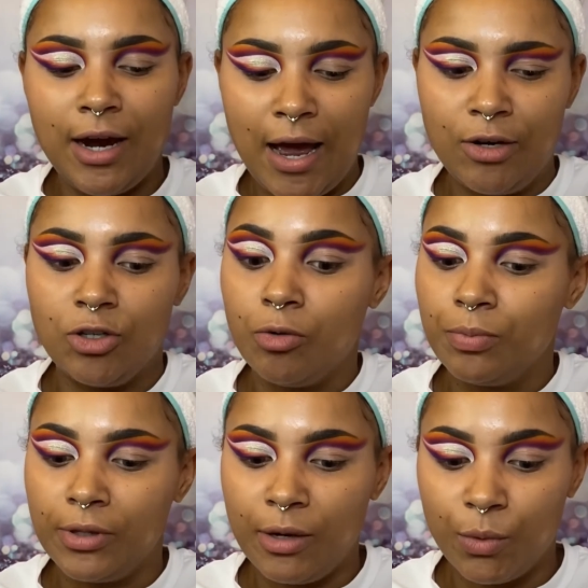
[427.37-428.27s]
I don't
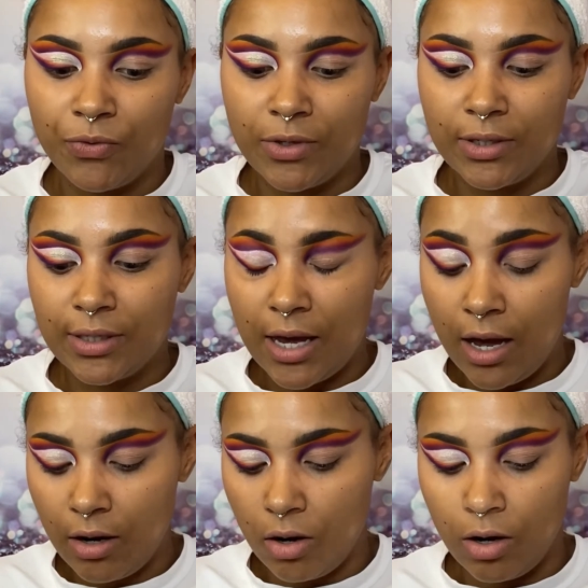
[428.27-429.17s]
play with this
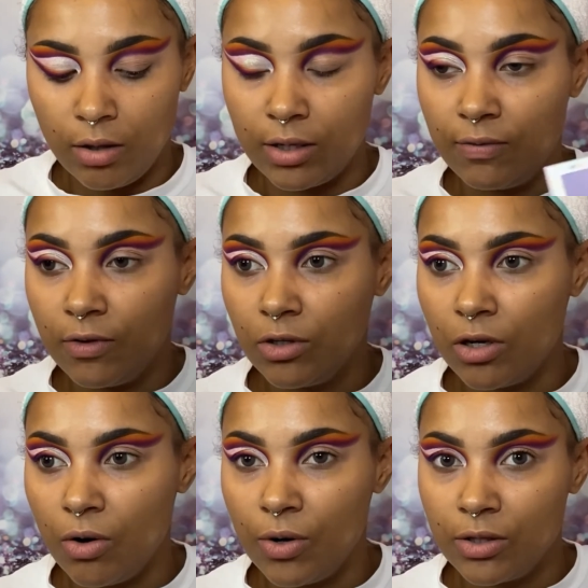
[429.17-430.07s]
at all, even
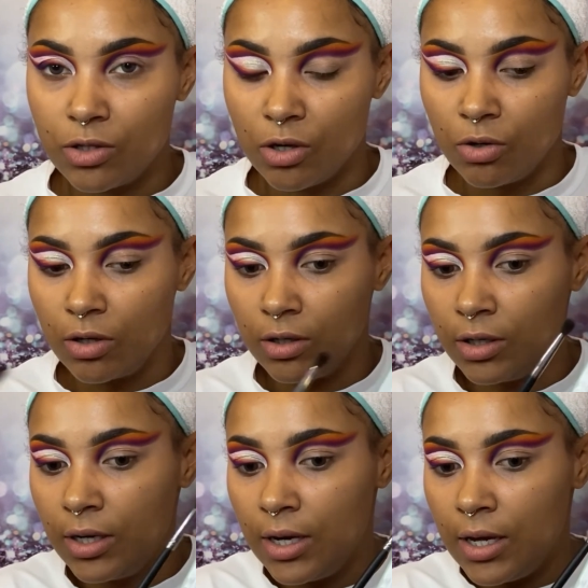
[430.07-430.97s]
though it's so
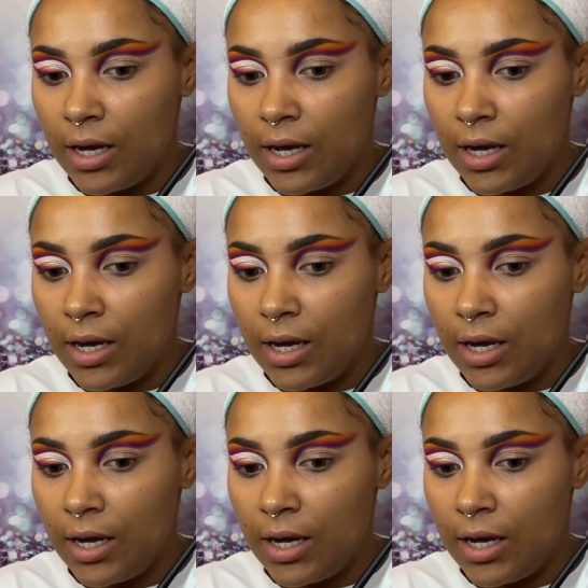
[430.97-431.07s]
good.